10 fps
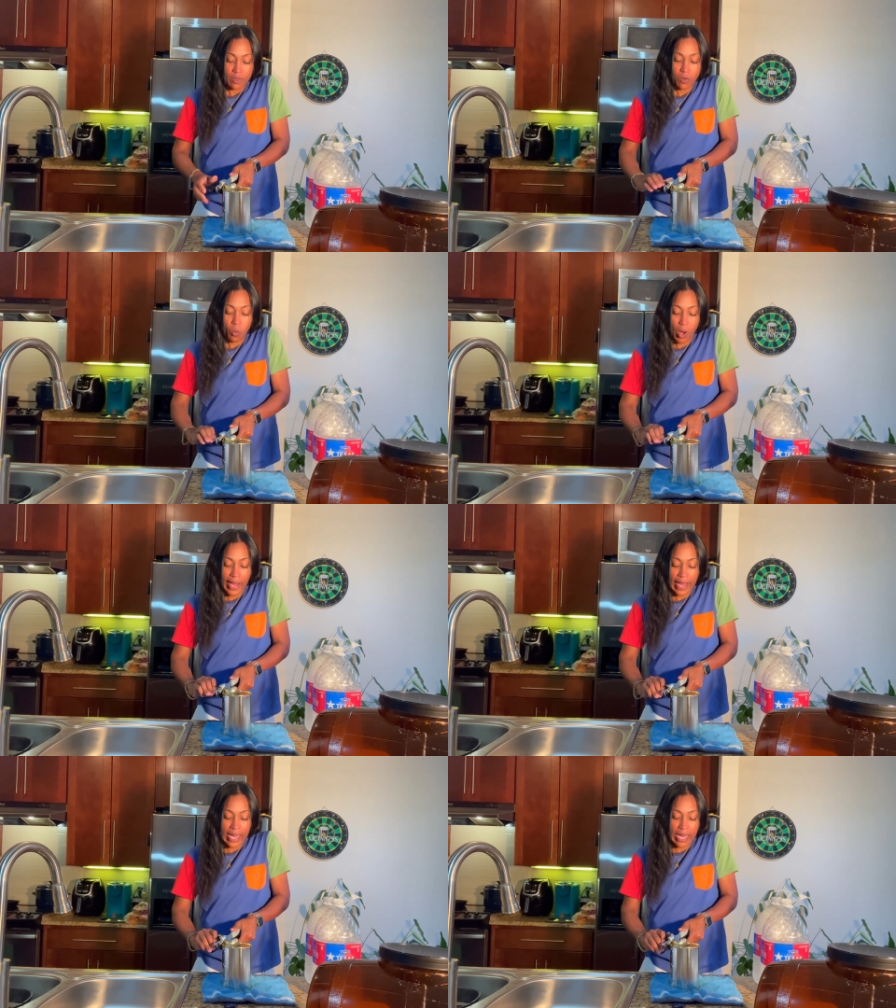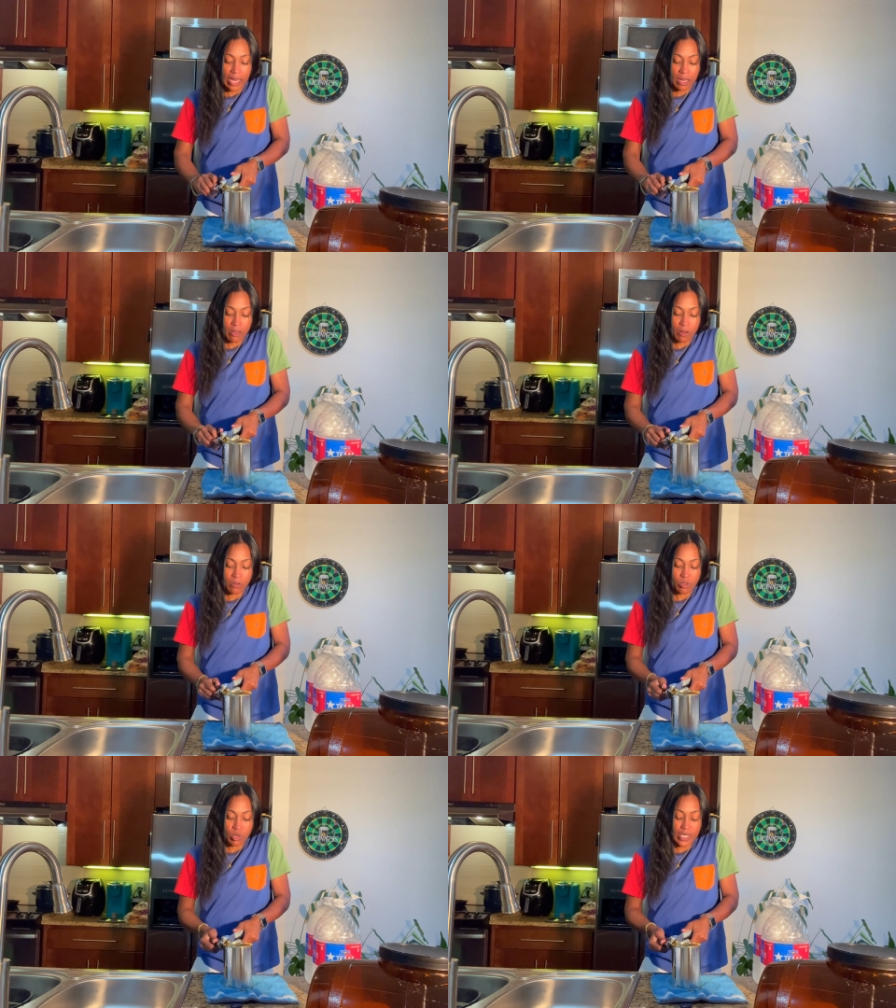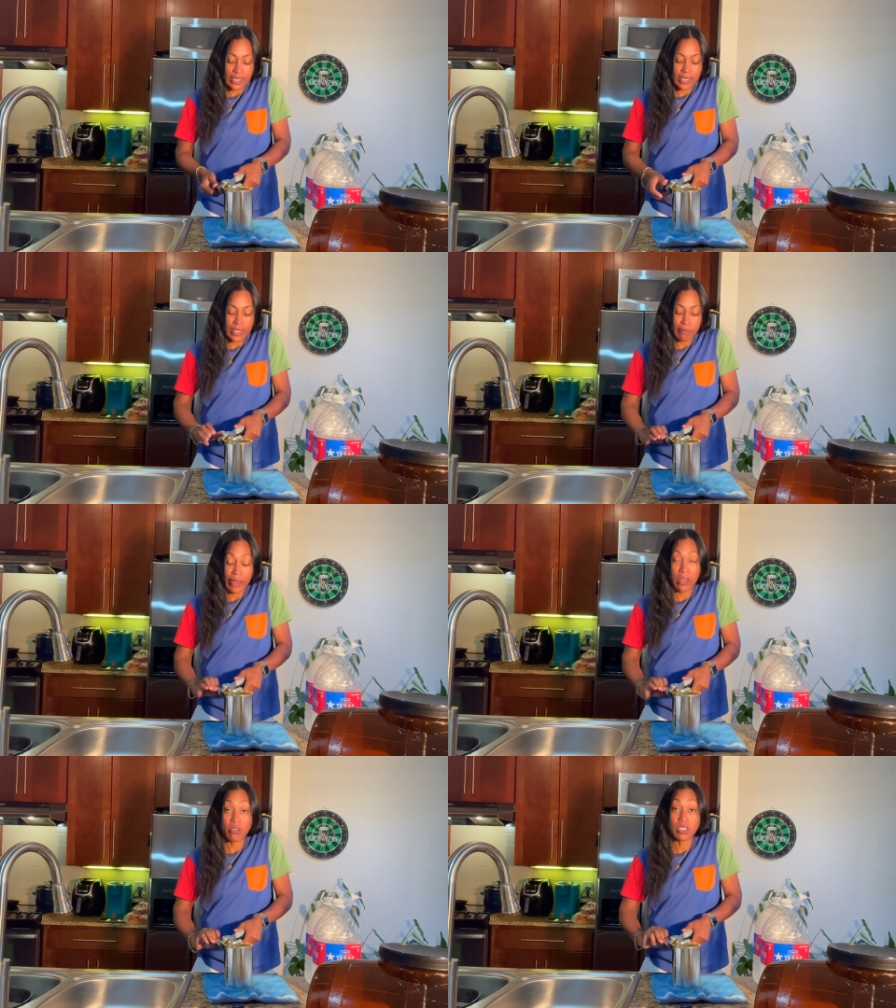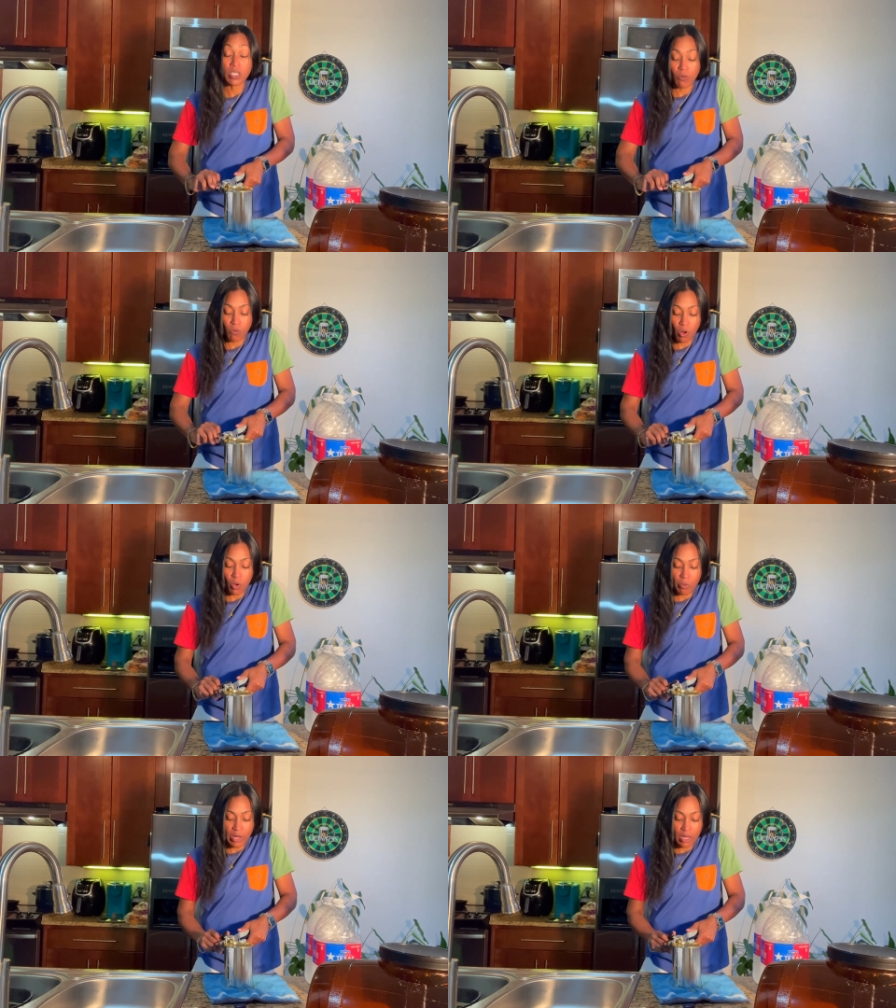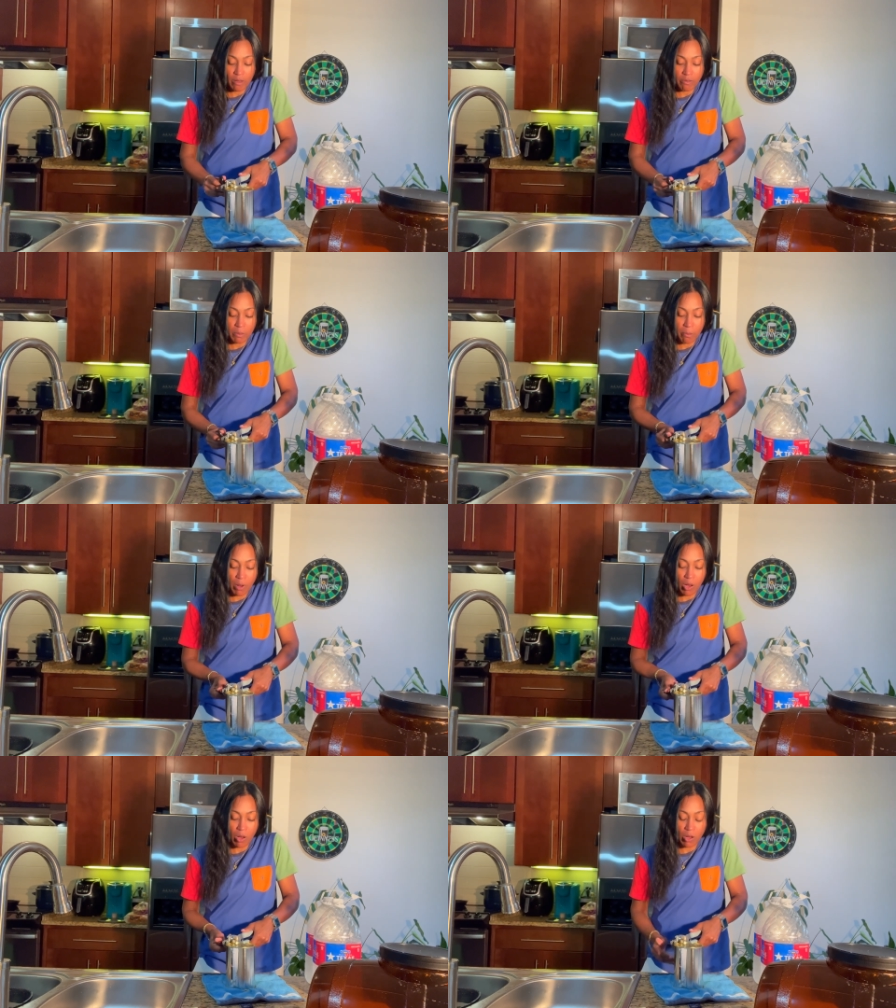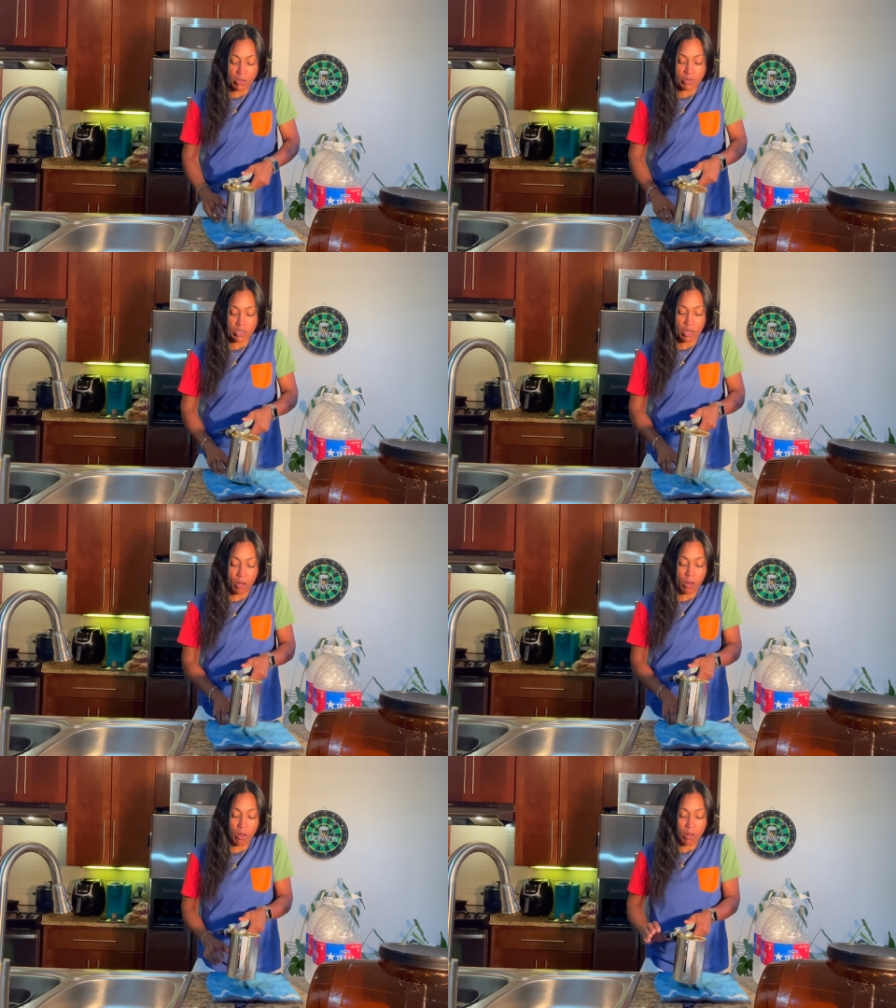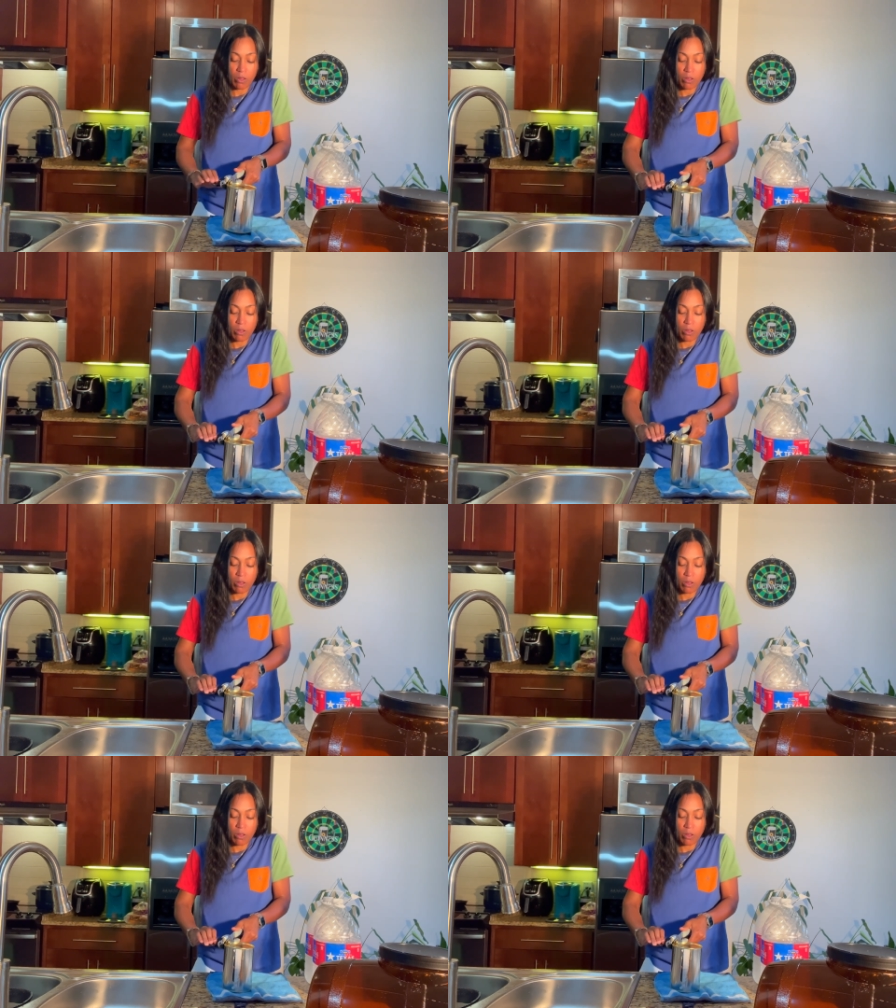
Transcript: Wow, you can smell the aroma of the malt, y'all.